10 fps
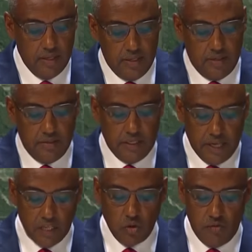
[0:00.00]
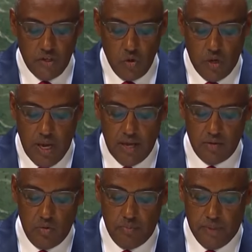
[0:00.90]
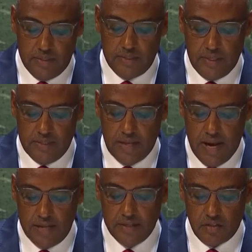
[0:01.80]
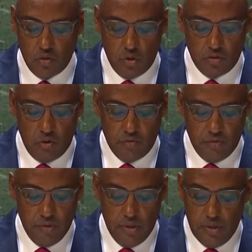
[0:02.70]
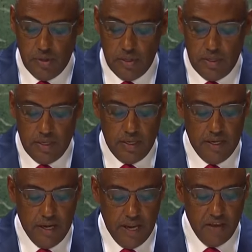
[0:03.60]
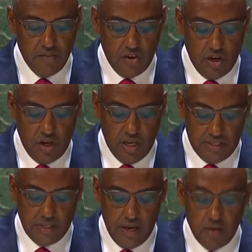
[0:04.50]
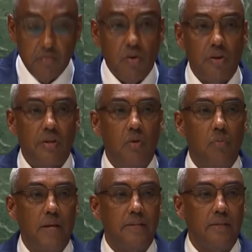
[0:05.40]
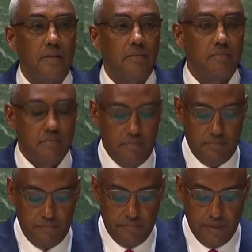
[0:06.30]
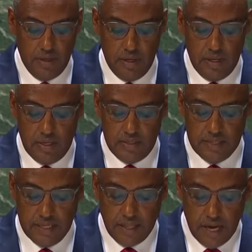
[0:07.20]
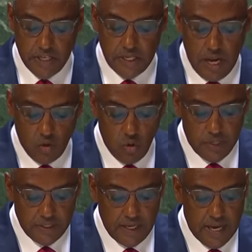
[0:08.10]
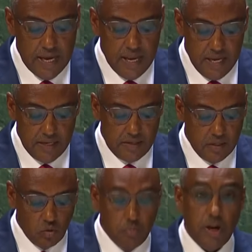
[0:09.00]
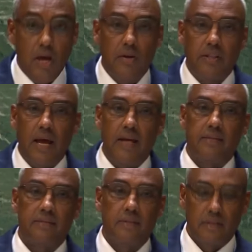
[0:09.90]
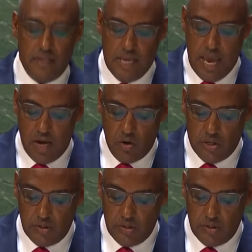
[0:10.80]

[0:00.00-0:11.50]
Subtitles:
The threat of nuclear weapons is another source of grave concern for humanity. The international community needs to prioritize dialogue